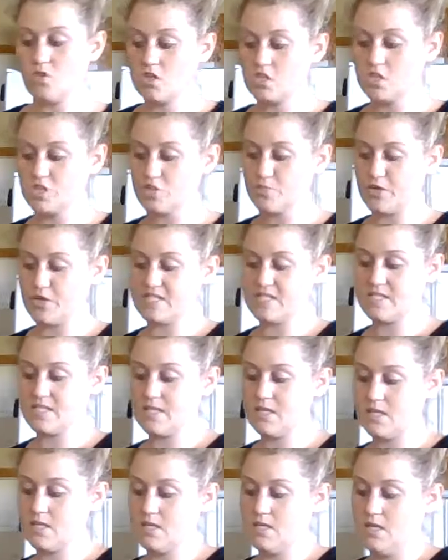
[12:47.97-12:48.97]
spritz
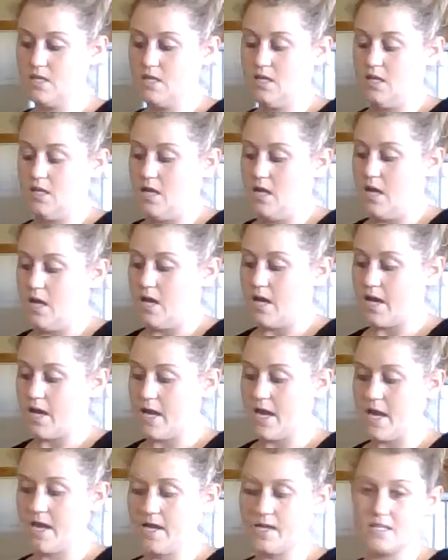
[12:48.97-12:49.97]
it,
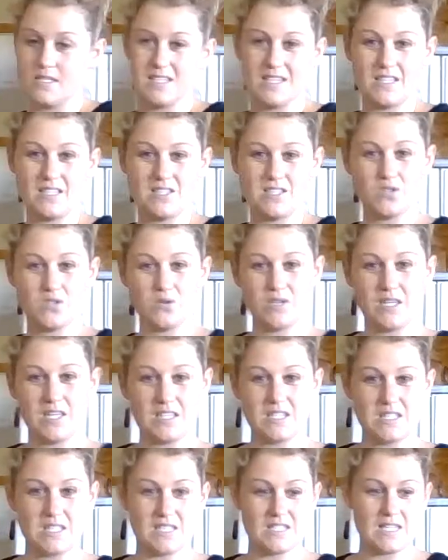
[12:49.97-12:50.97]
and so it
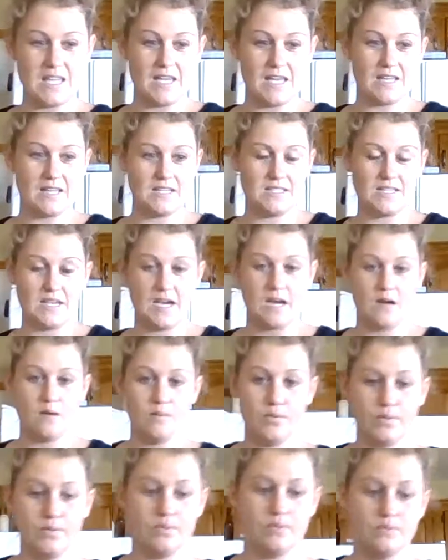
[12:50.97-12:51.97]
gets it slightly
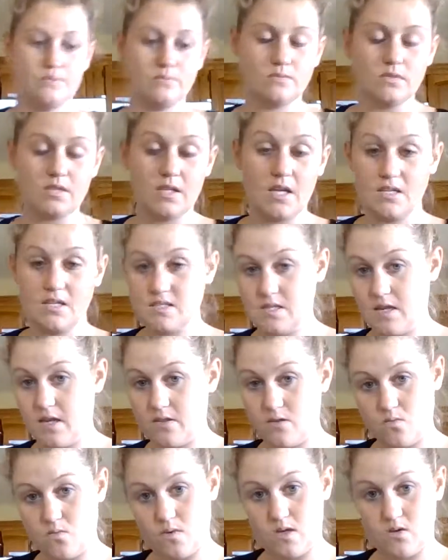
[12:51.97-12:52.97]
down. That's
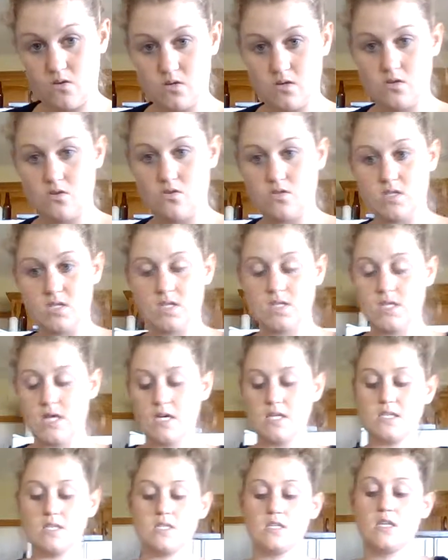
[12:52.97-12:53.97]
another way you can use to
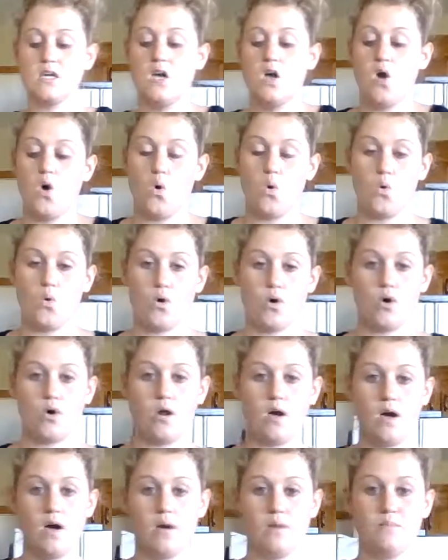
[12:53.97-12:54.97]
dust,
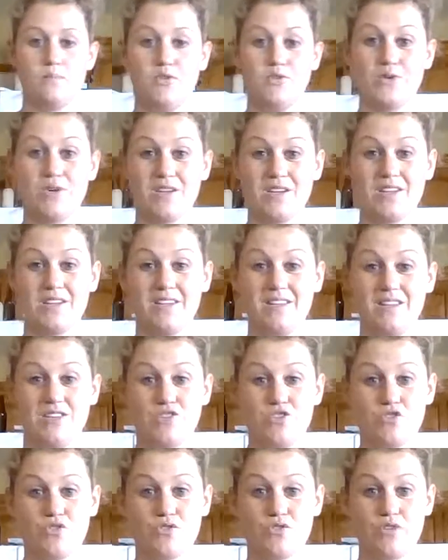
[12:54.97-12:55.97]
or you can clean
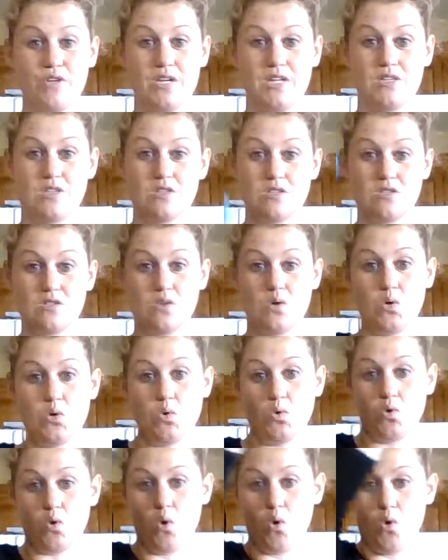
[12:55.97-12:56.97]
your screens.
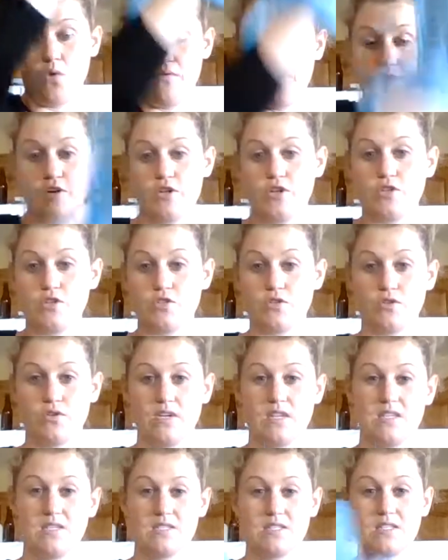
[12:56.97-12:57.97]
So go over your
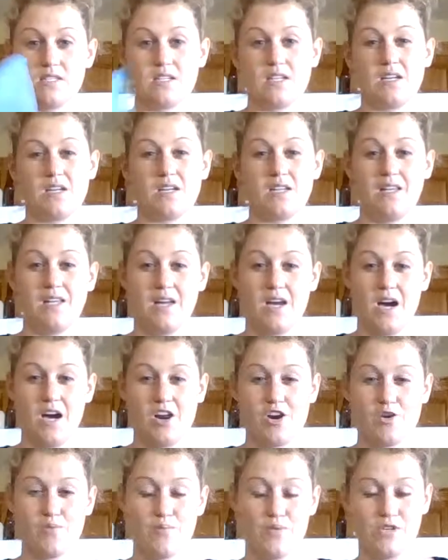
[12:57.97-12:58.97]
screens. It's going to clean
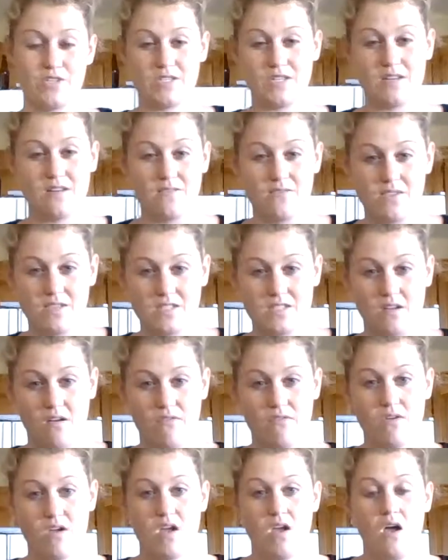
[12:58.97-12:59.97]
100% of the stuff
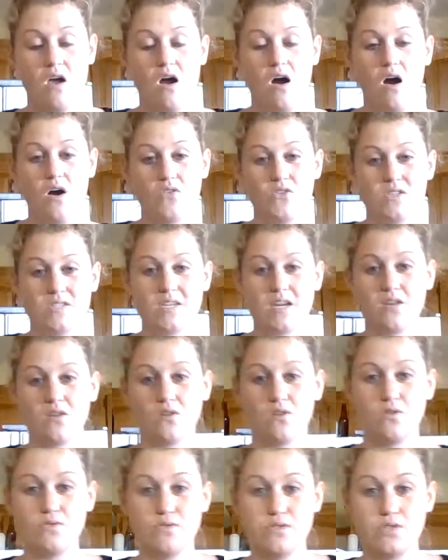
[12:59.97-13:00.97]
on the side
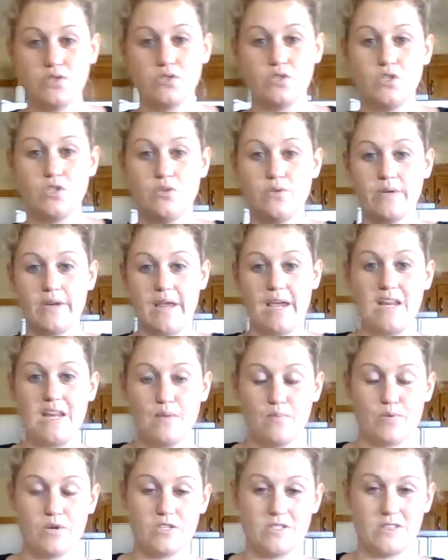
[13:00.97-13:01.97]
closest to you and
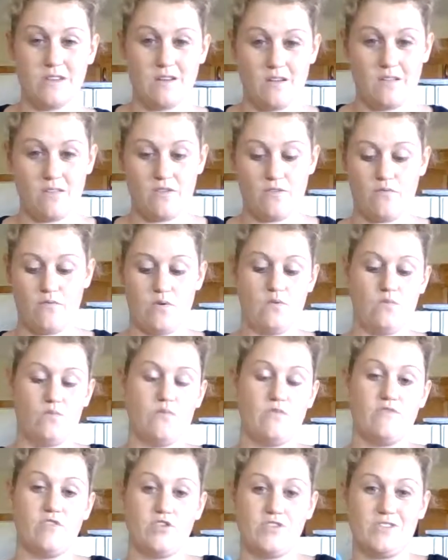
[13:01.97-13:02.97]
80% on the
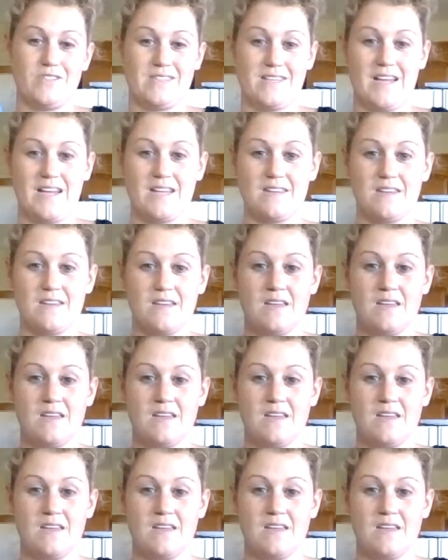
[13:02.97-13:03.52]
reverse side.